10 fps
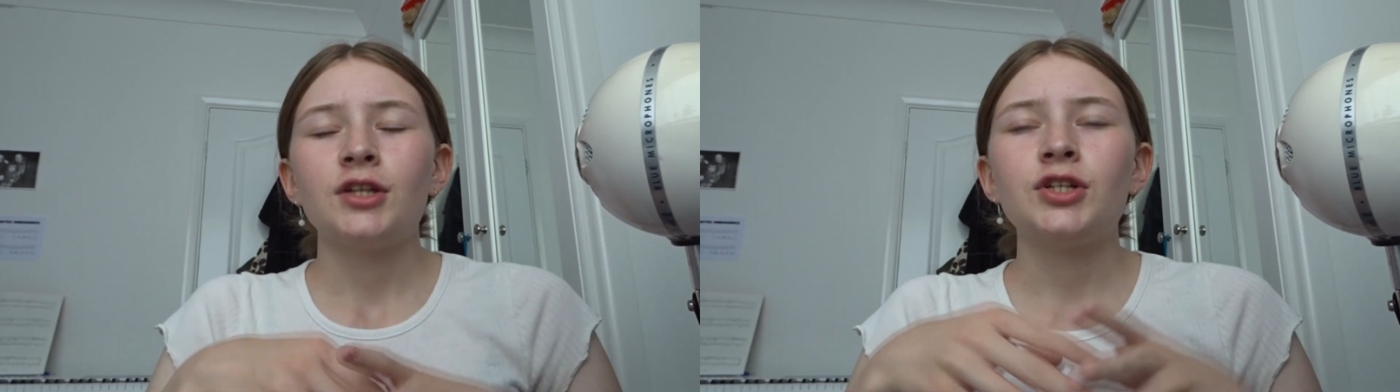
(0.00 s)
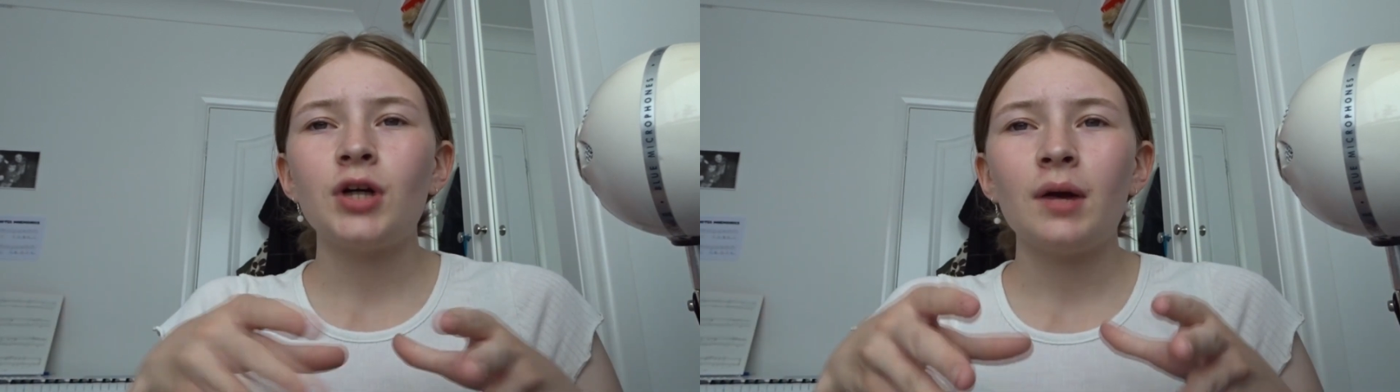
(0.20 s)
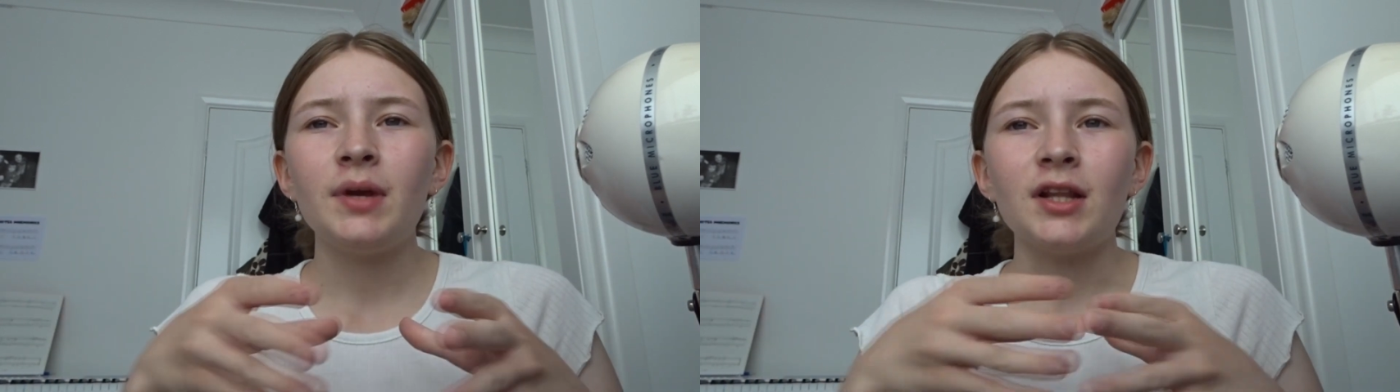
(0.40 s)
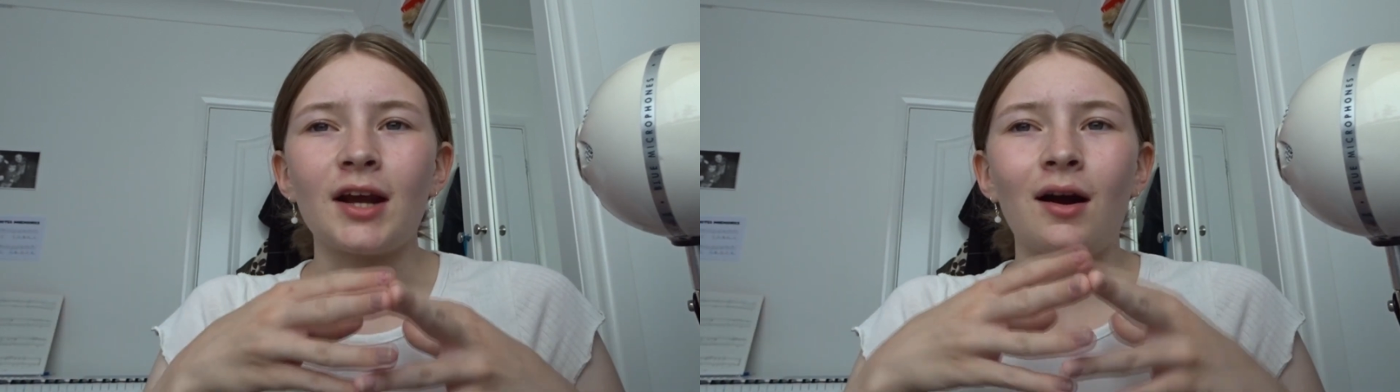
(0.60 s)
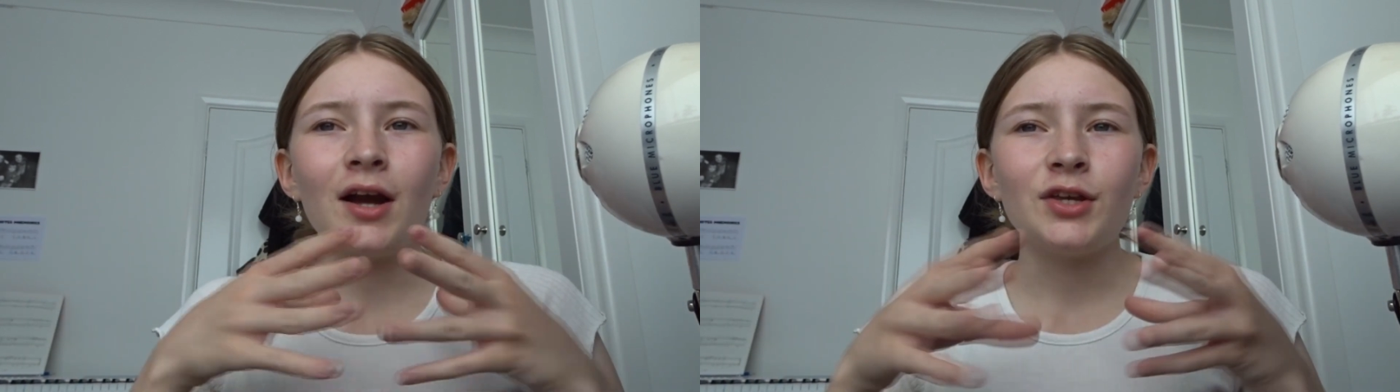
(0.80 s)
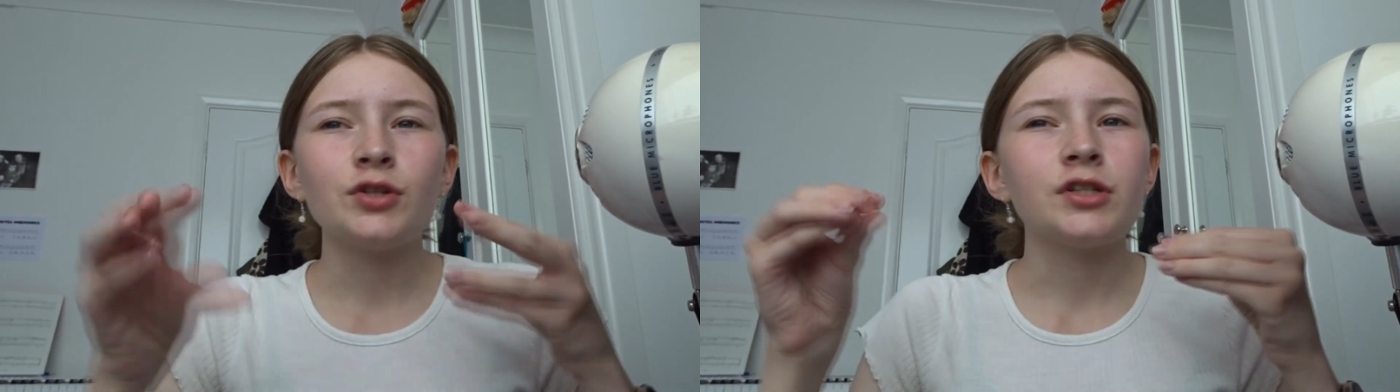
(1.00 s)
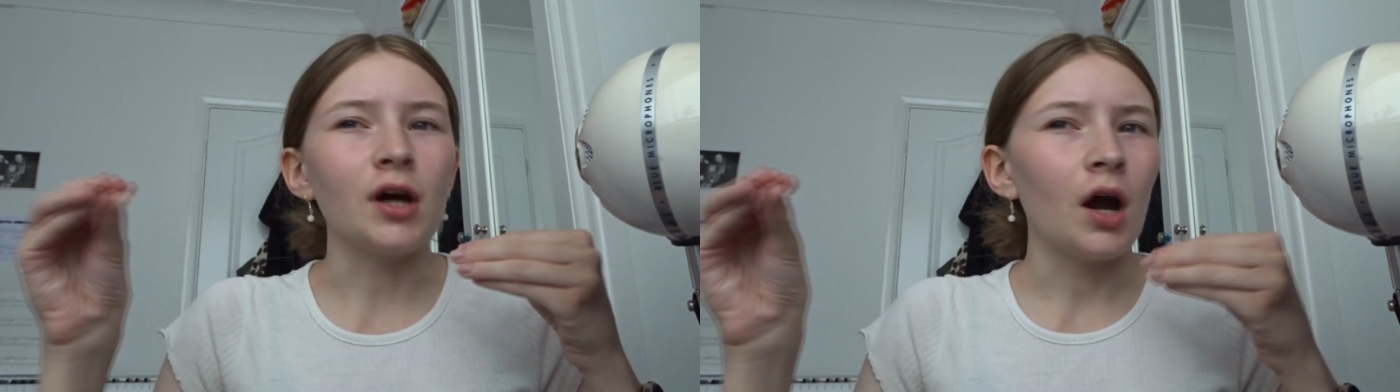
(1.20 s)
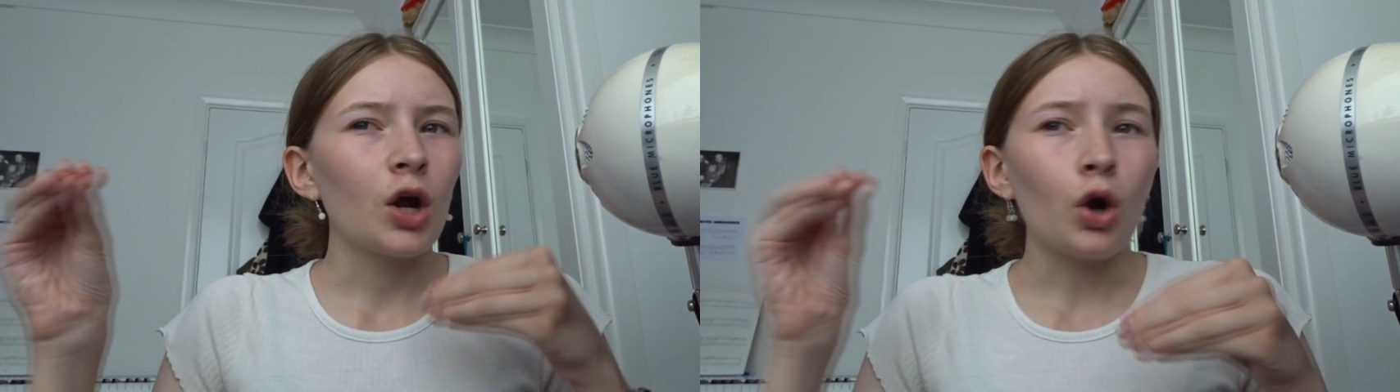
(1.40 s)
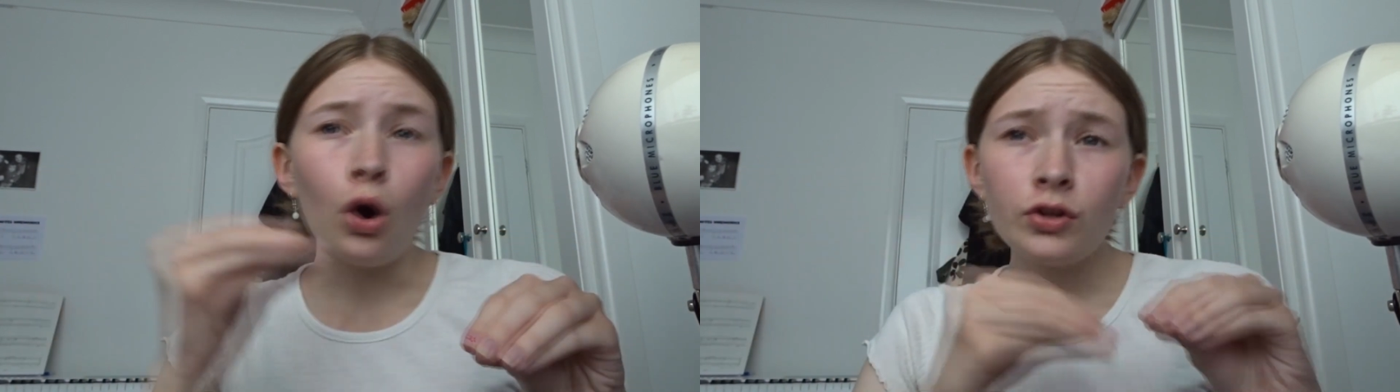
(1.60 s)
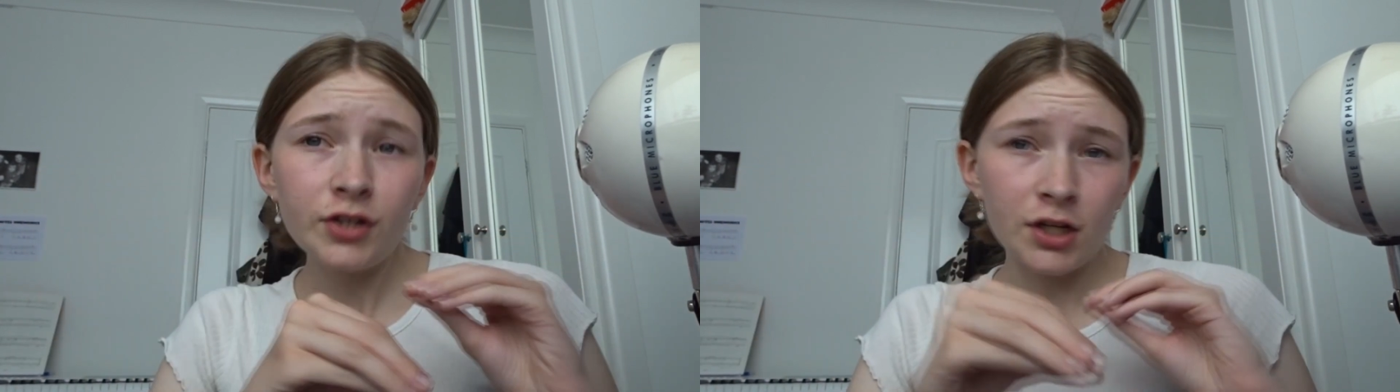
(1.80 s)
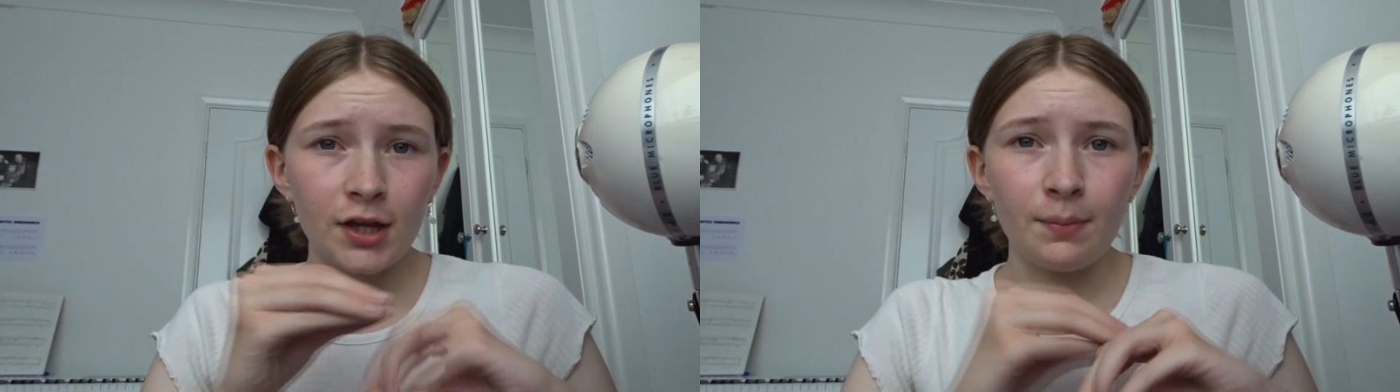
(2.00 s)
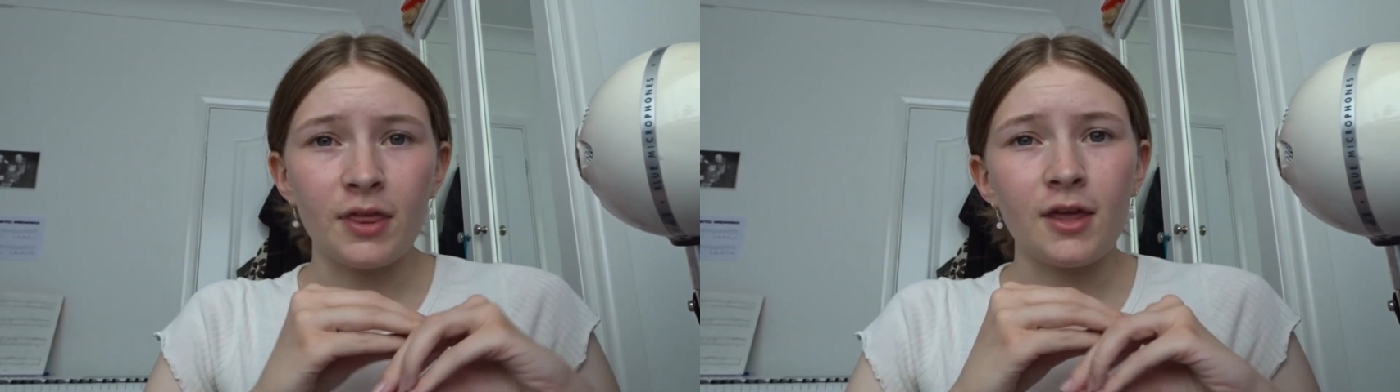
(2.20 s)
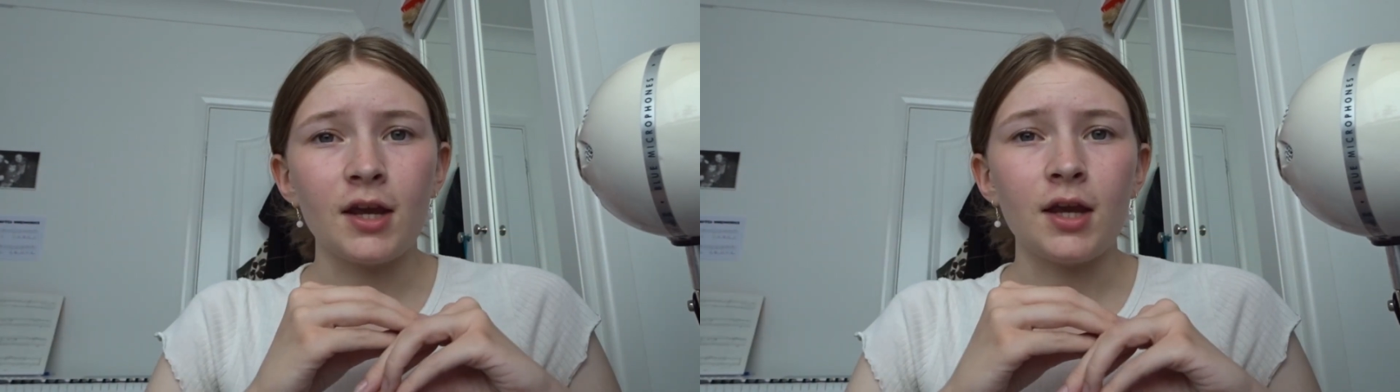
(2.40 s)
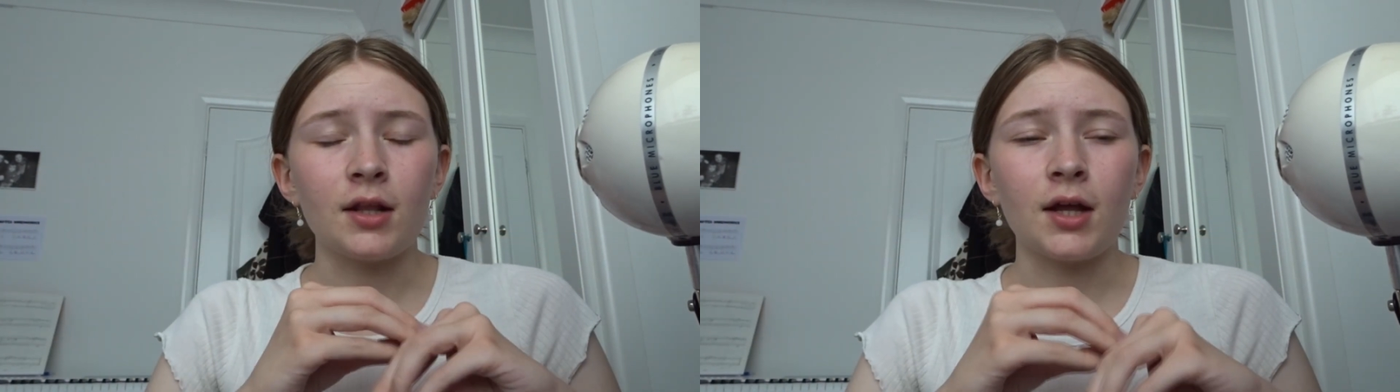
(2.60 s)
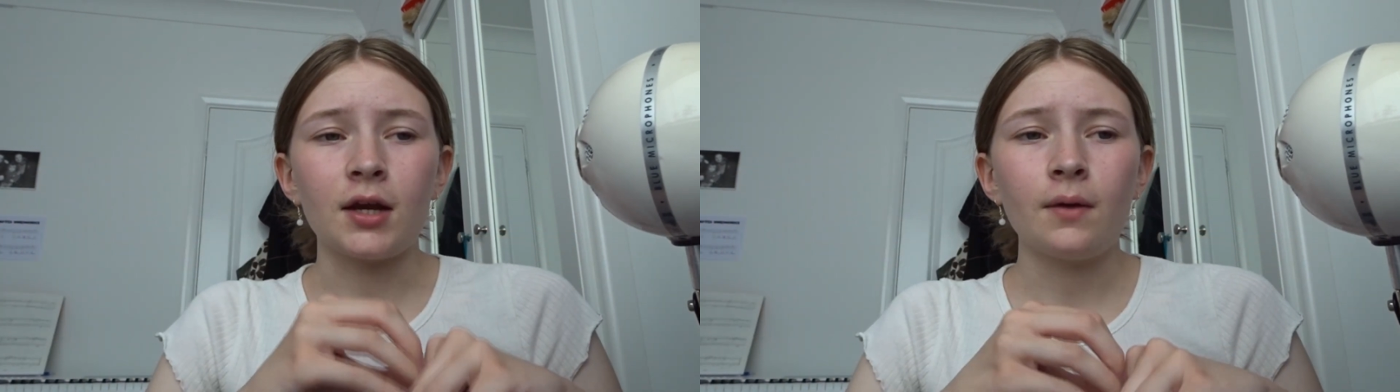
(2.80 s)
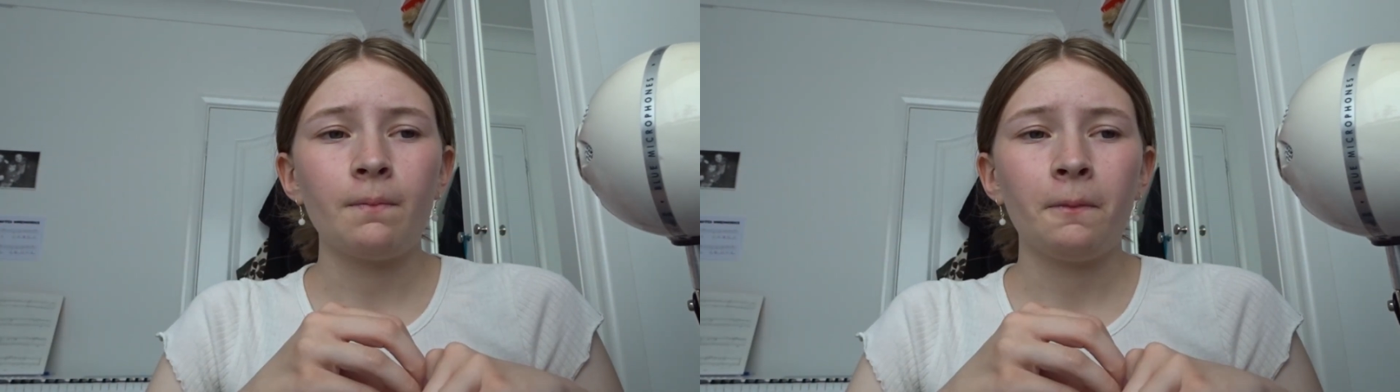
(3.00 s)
Do you know what I mean? Like, I used to constantly be thinking, like,